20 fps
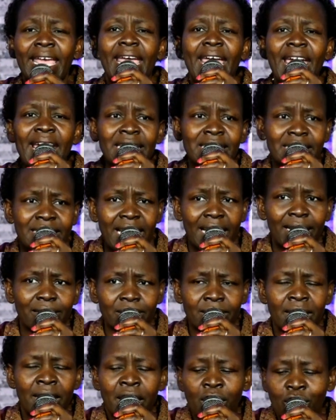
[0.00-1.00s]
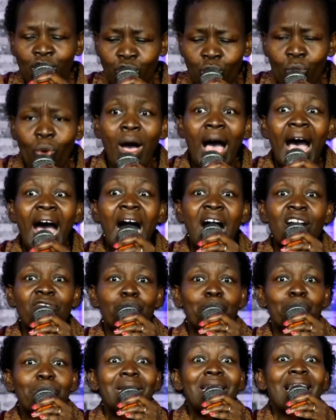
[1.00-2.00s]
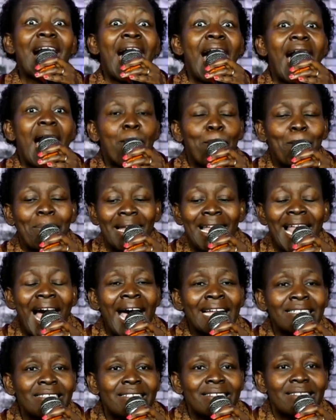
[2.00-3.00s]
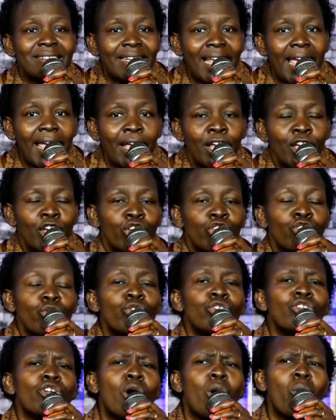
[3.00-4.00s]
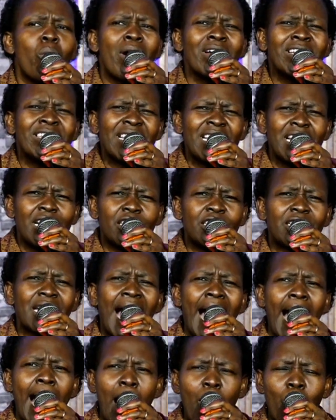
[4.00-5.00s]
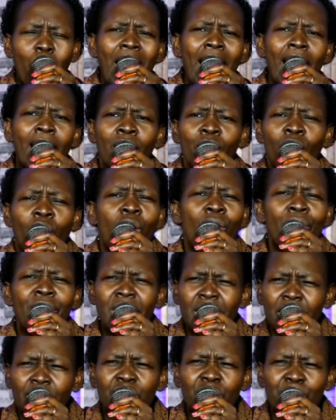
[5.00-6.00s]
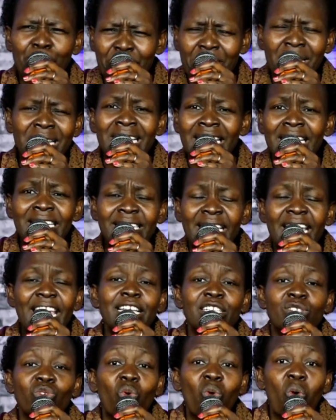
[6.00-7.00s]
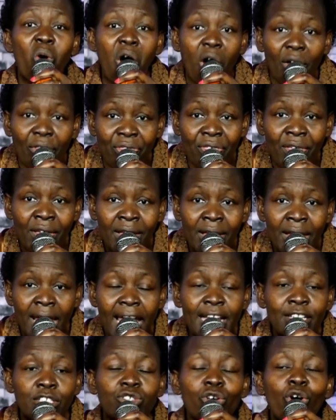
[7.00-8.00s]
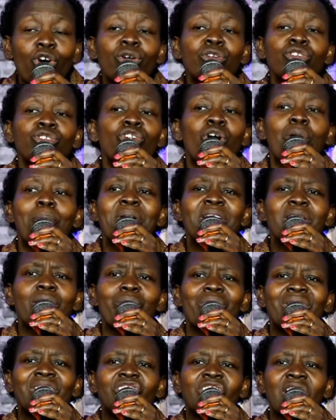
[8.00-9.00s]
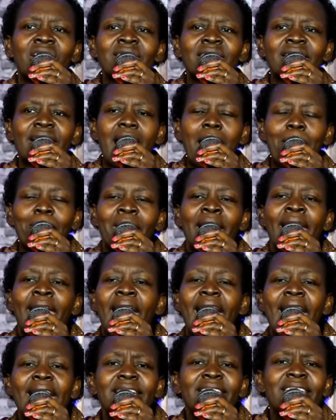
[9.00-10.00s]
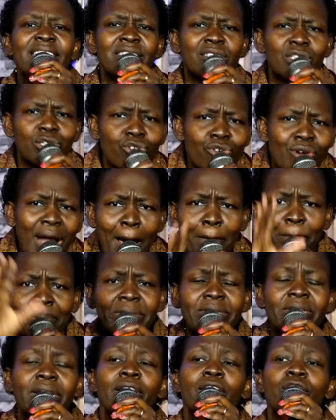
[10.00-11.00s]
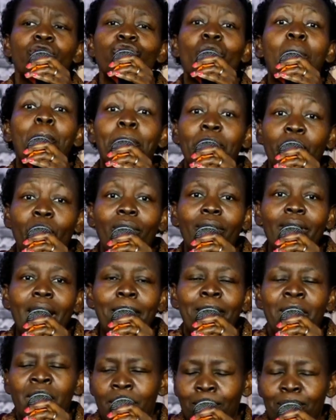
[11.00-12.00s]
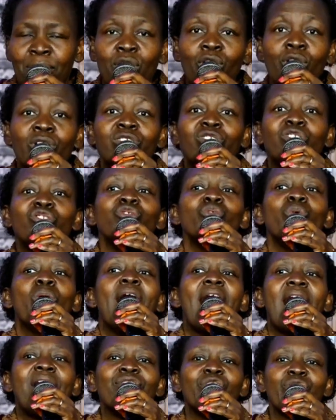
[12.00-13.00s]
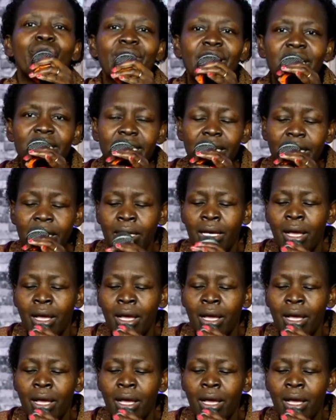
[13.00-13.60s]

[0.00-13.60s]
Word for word: entails. You have pla a planned day. You know what each hour or each minute is worth. And so nobody will just come and disrupt your program because you have already